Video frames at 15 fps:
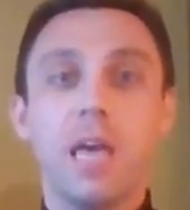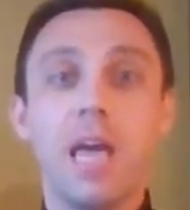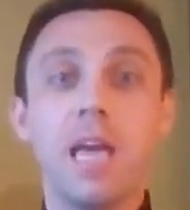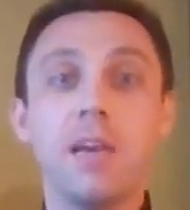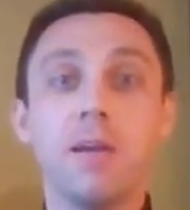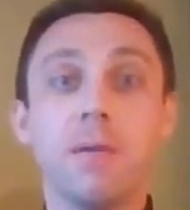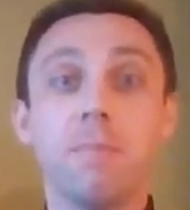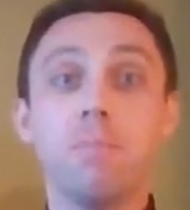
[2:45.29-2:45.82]

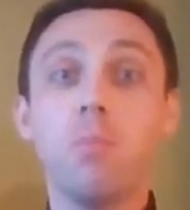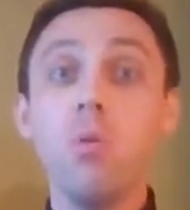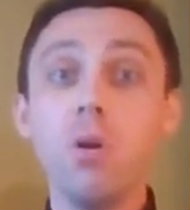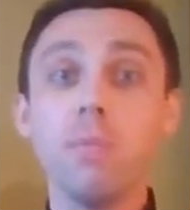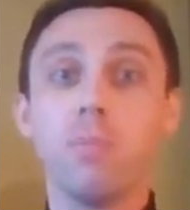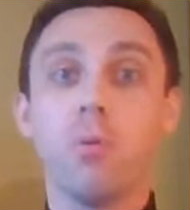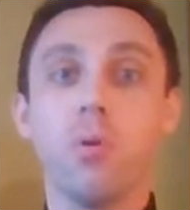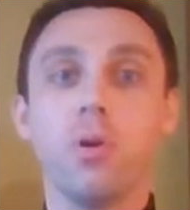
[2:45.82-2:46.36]
And
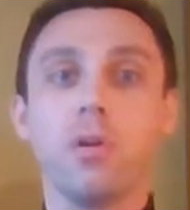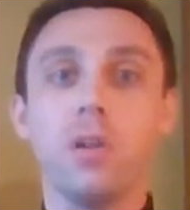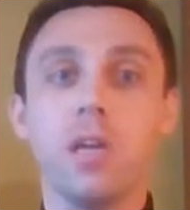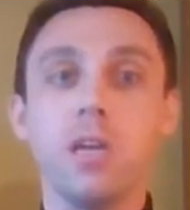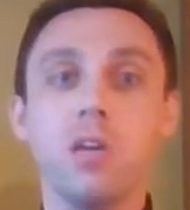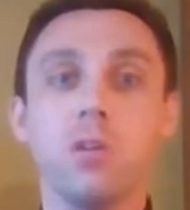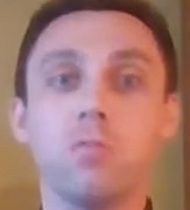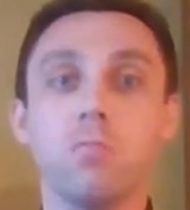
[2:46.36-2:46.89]
more
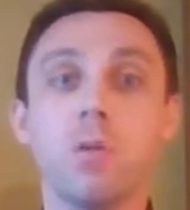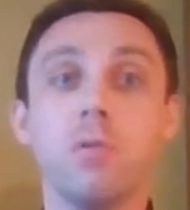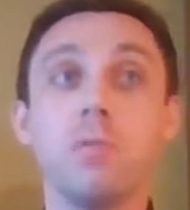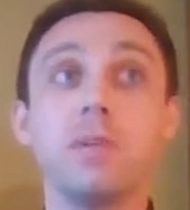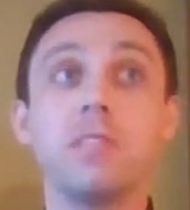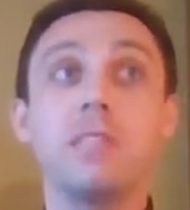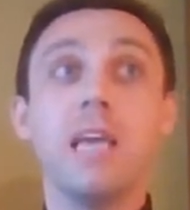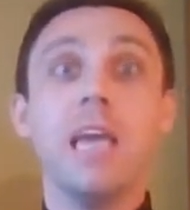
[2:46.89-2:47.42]
importantly, when
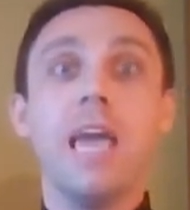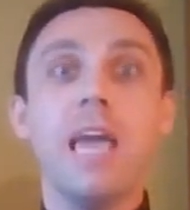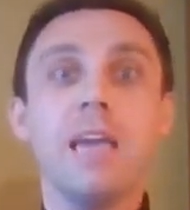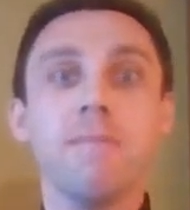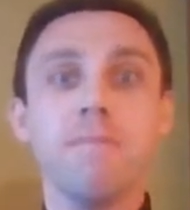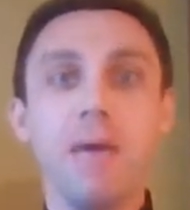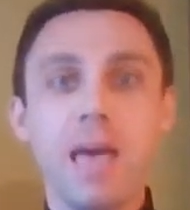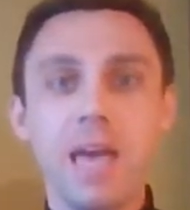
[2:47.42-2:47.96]
we say
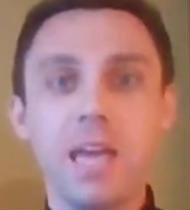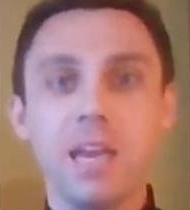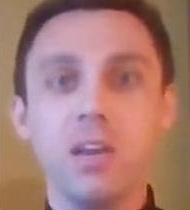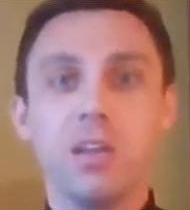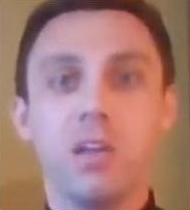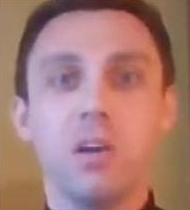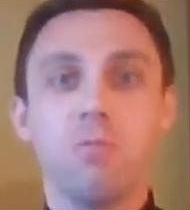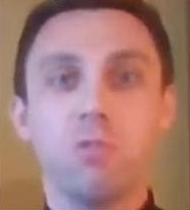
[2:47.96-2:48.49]

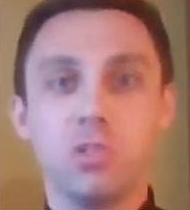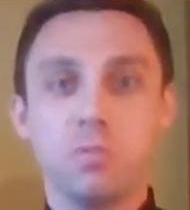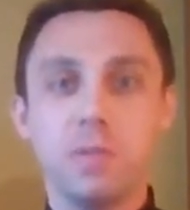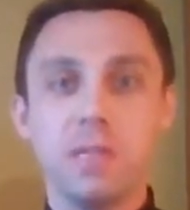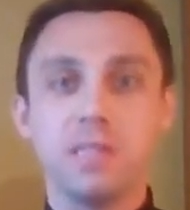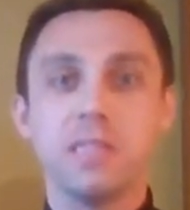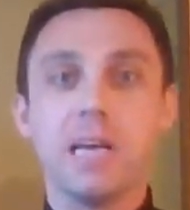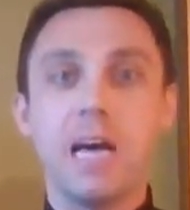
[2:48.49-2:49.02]
amen, which
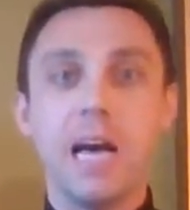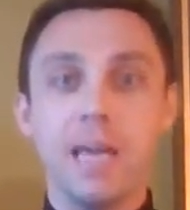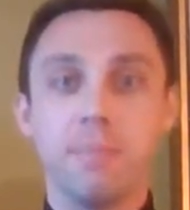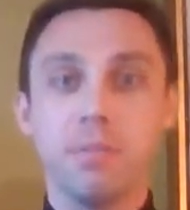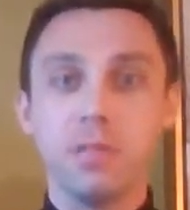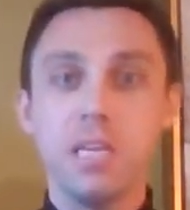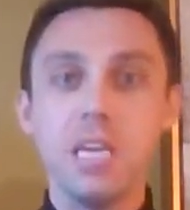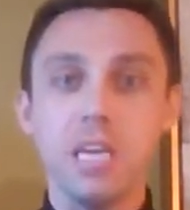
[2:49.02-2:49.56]
means I
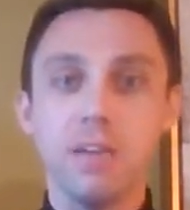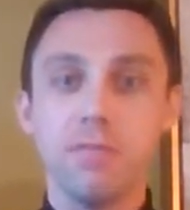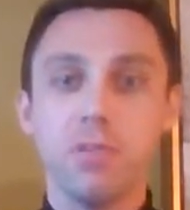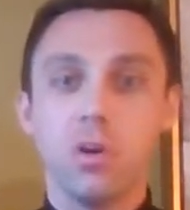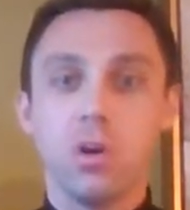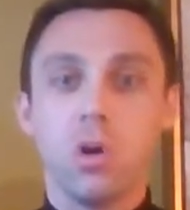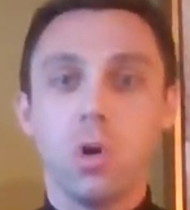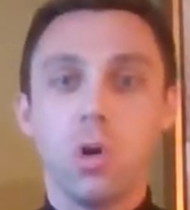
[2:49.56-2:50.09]
believe,
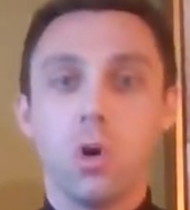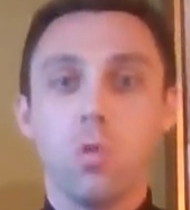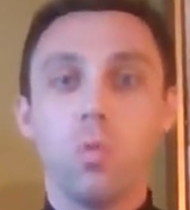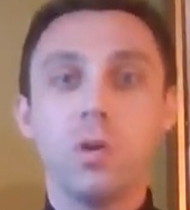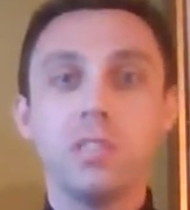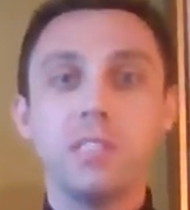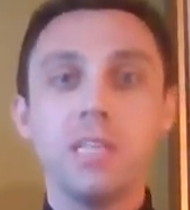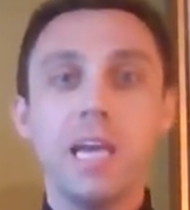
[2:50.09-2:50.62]

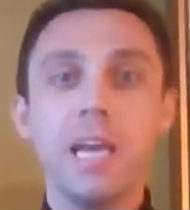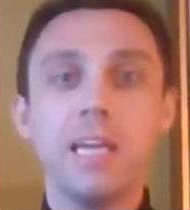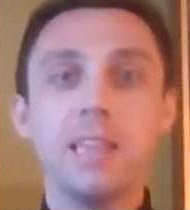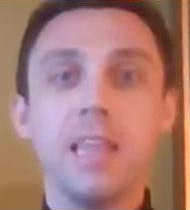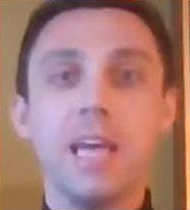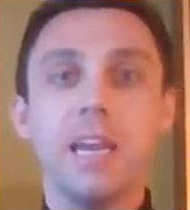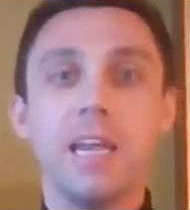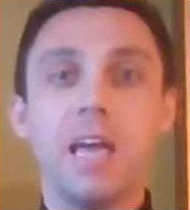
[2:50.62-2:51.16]
we're
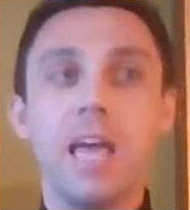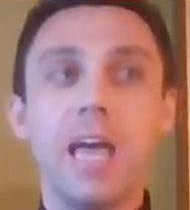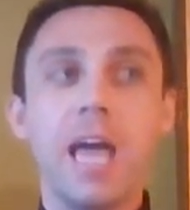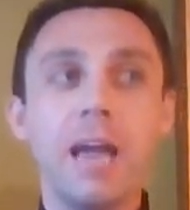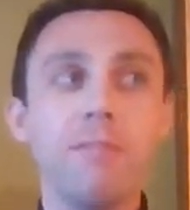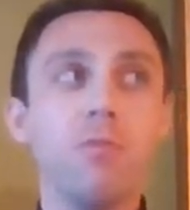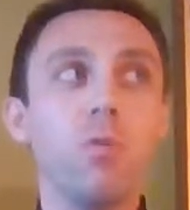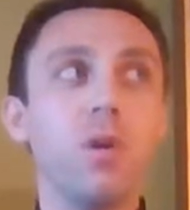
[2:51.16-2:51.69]
saying that
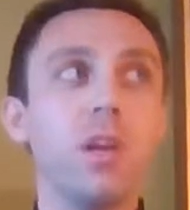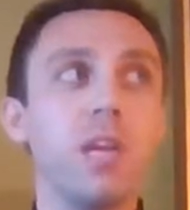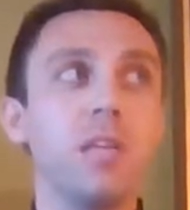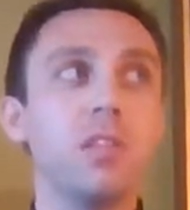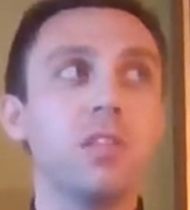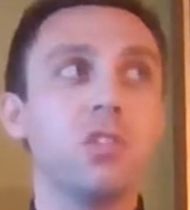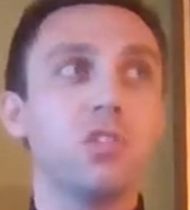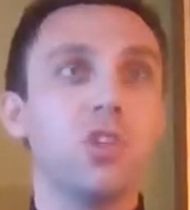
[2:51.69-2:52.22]
everyone
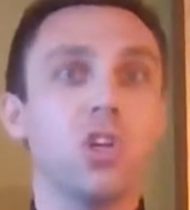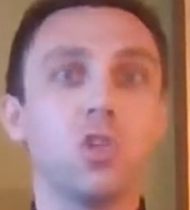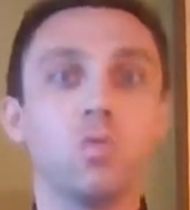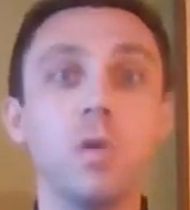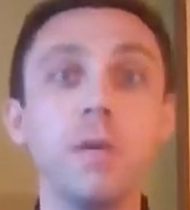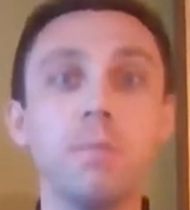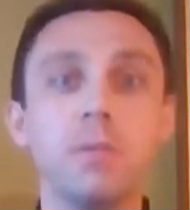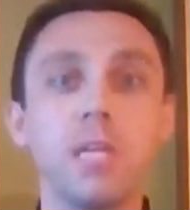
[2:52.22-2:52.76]
in this church,
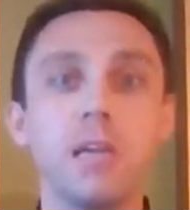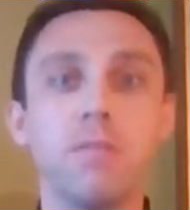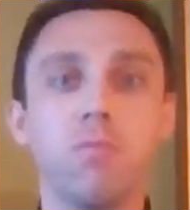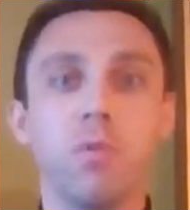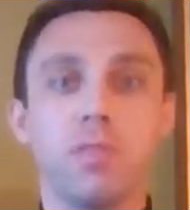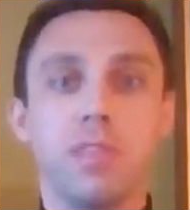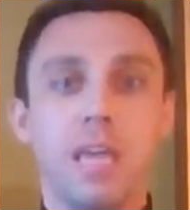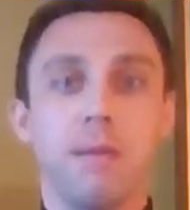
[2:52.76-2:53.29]
we
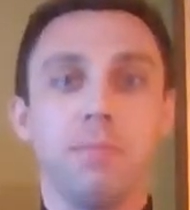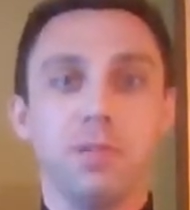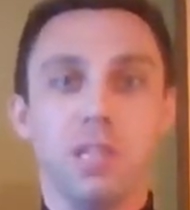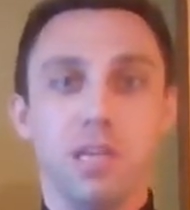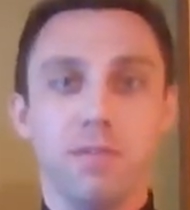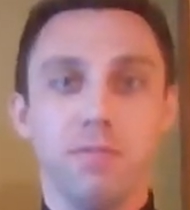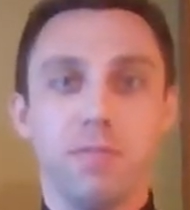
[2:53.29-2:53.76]
believe what they believe.